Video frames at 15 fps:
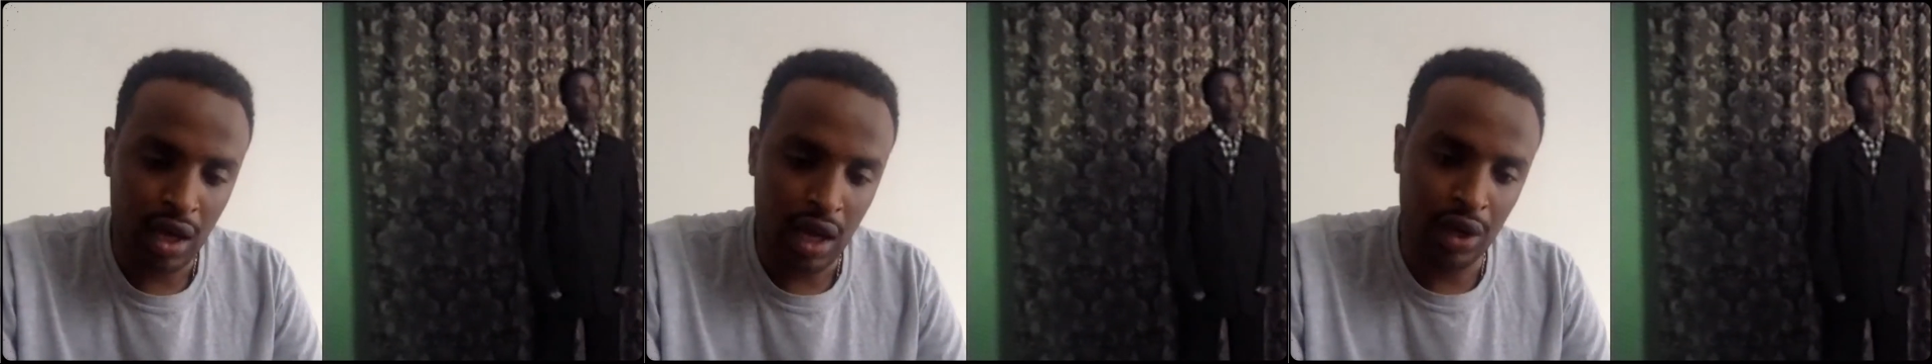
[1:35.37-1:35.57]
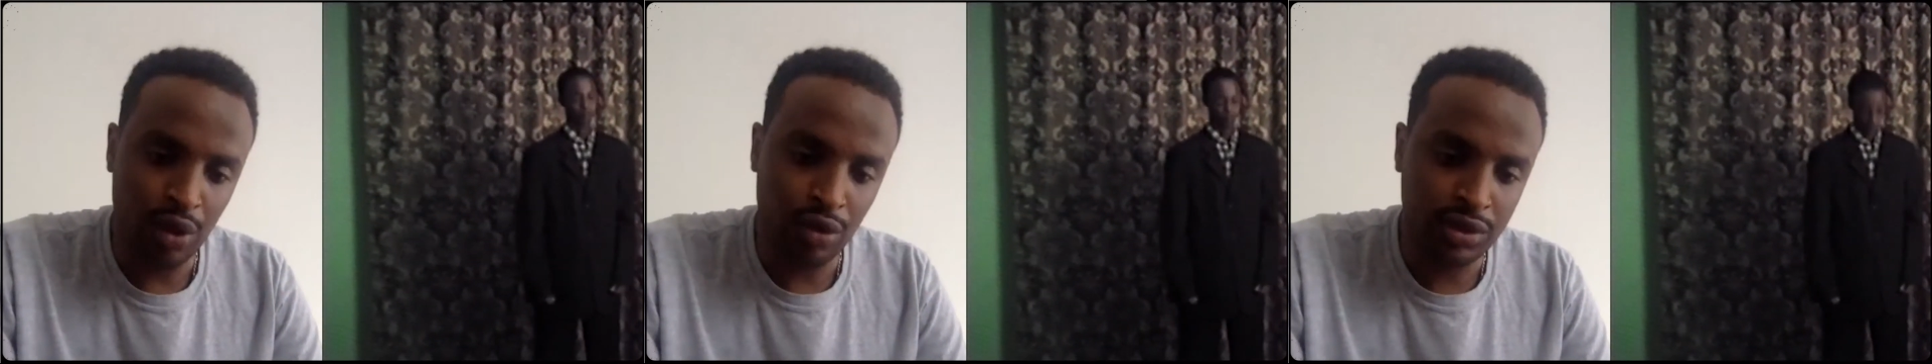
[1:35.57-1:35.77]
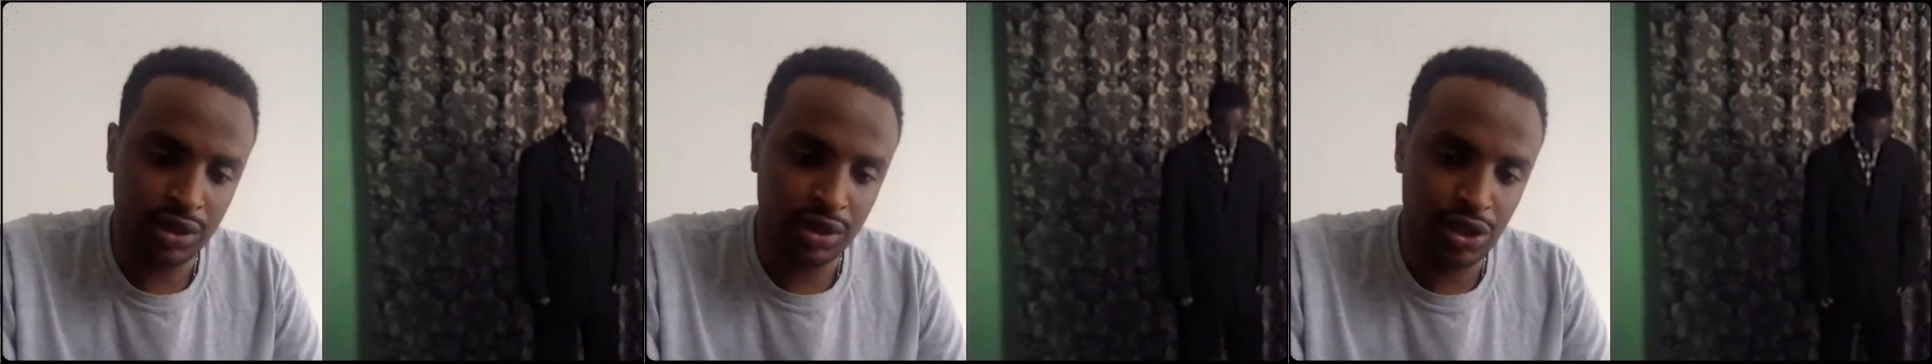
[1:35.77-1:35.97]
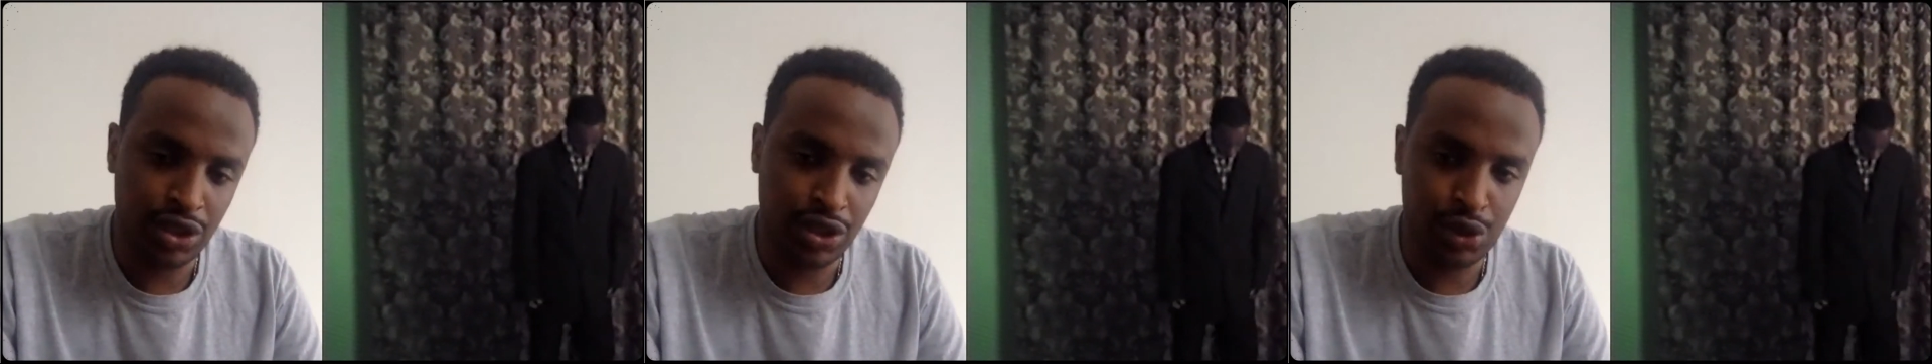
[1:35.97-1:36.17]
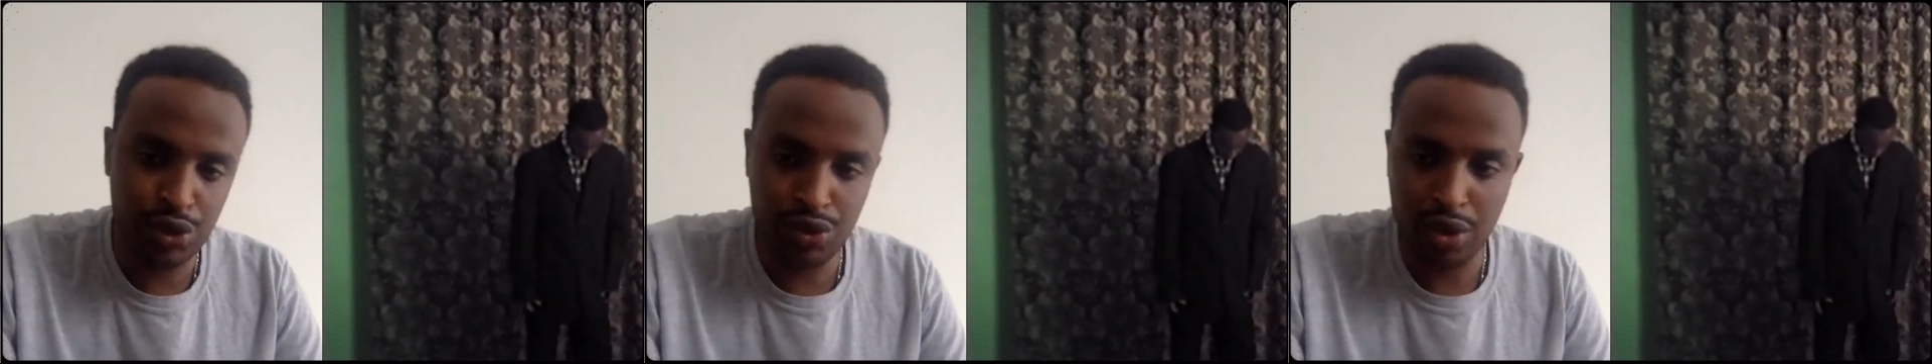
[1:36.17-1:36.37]
obviously
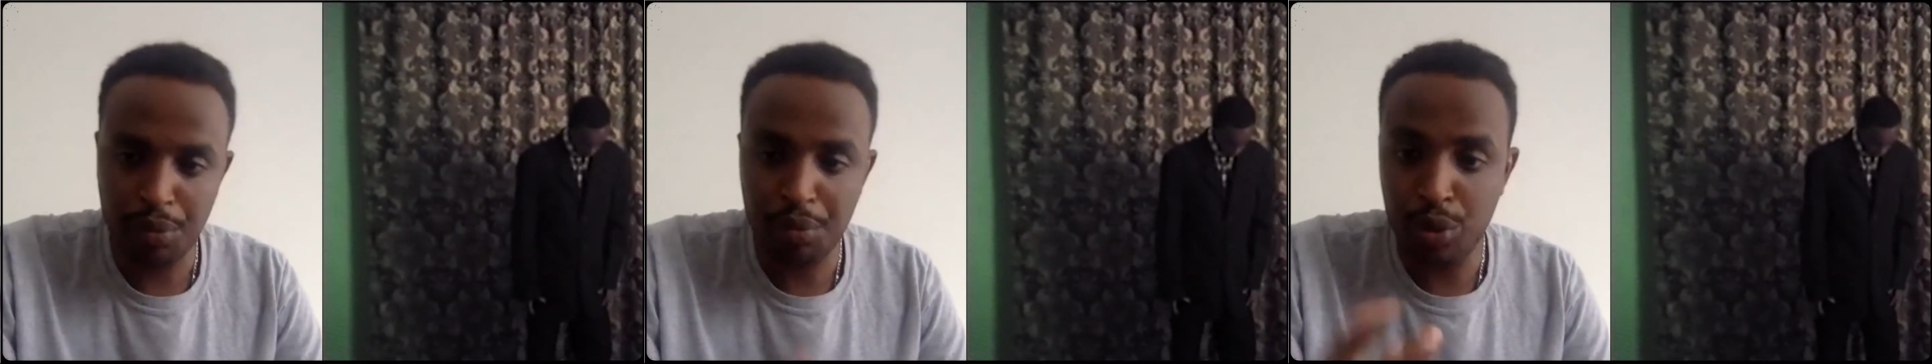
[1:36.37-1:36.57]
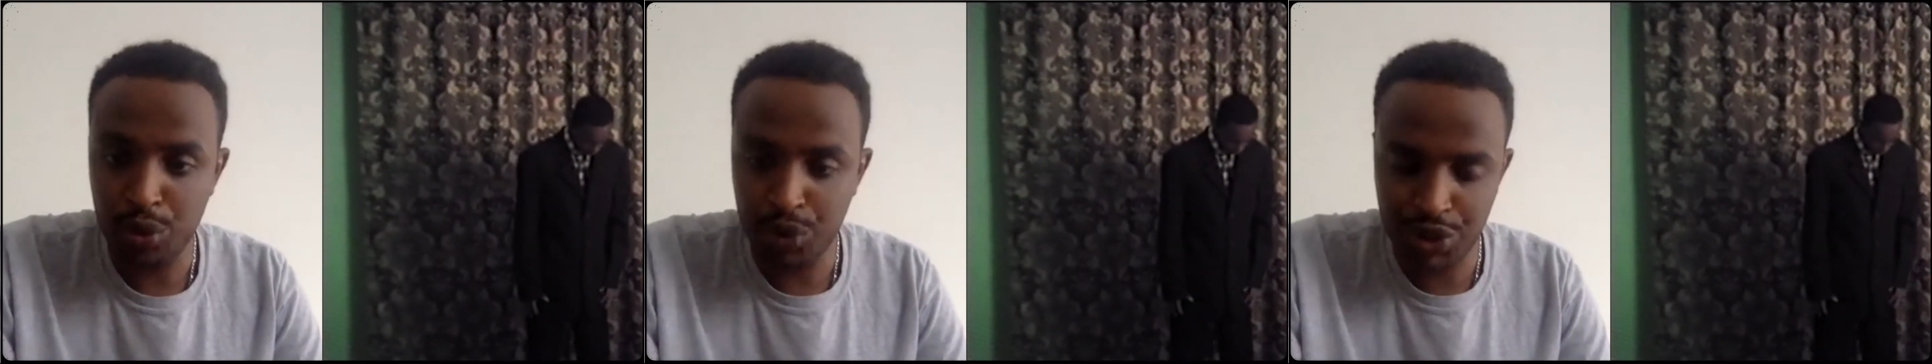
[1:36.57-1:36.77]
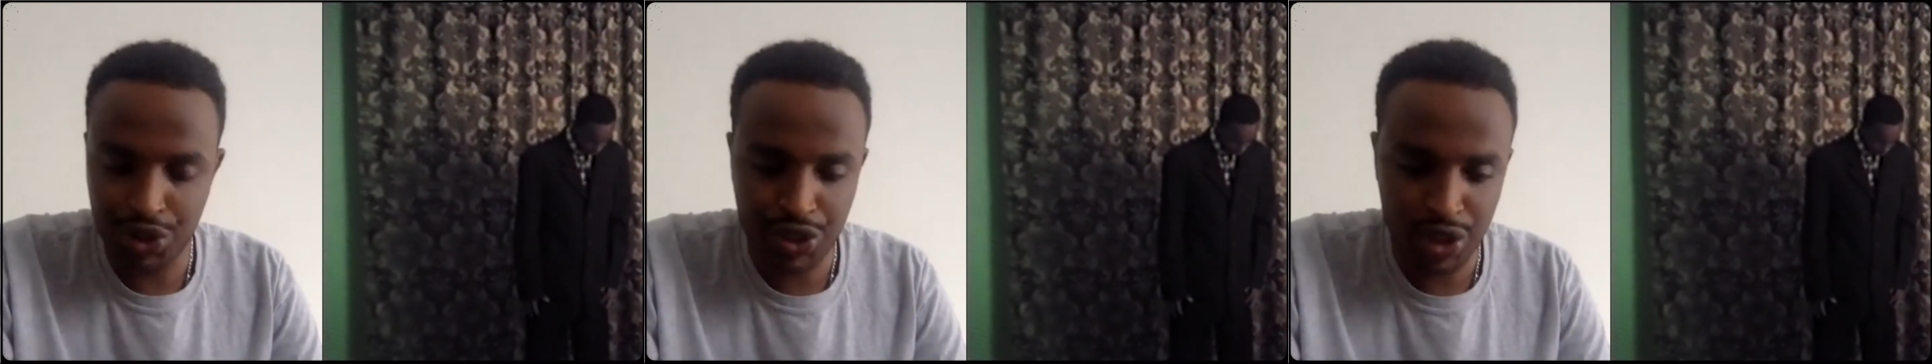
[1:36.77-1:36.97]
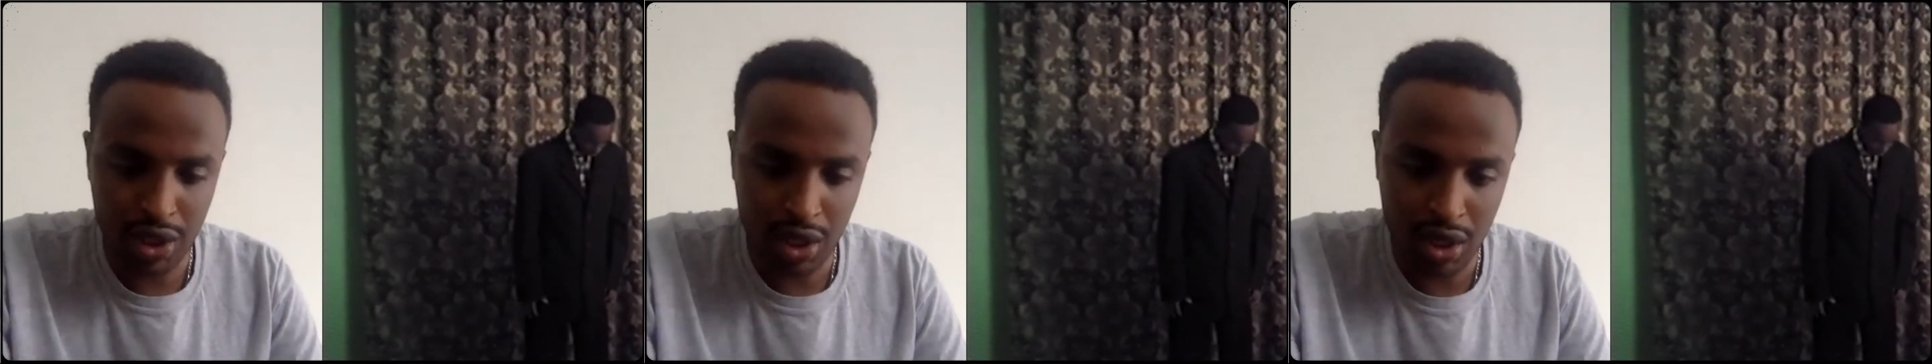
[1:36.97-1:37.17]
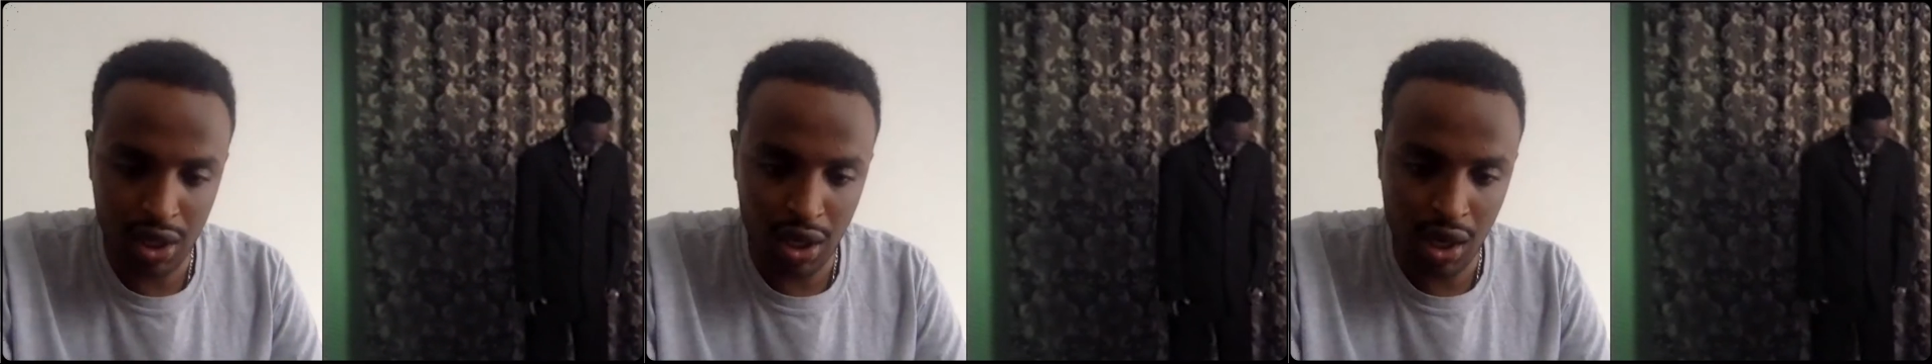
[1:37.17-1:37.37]
using
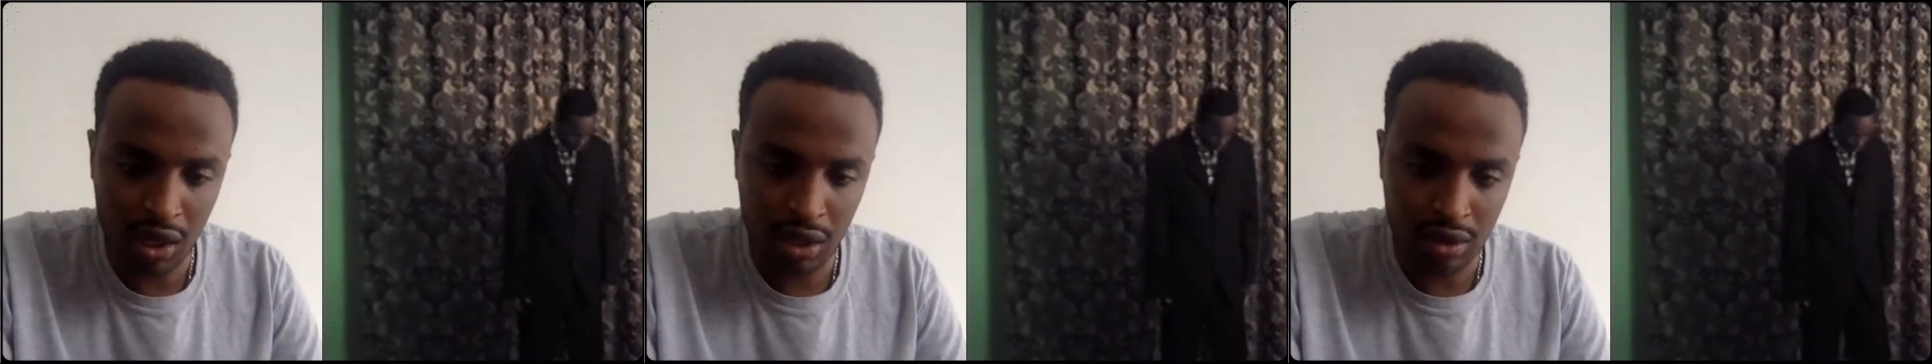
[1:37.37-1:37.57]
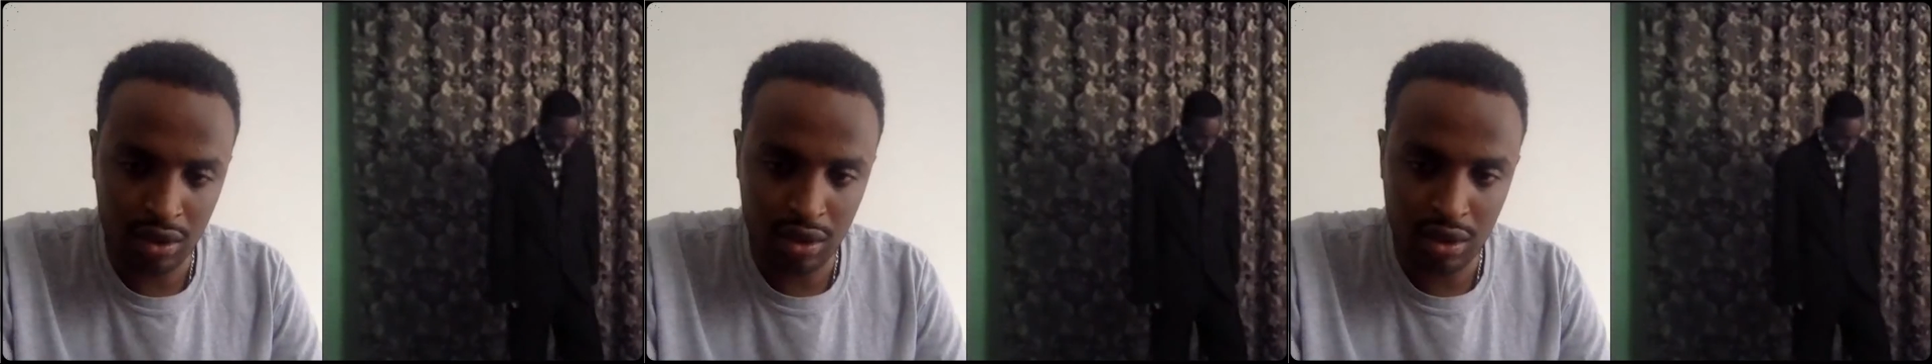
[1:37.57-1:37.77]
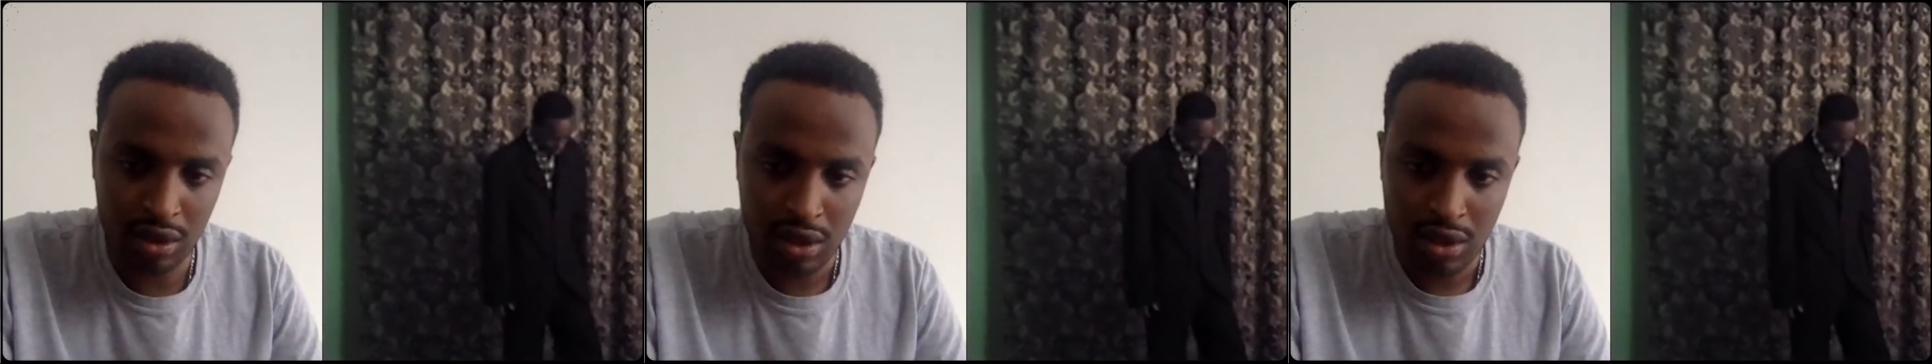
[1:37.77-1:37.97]
portraiture and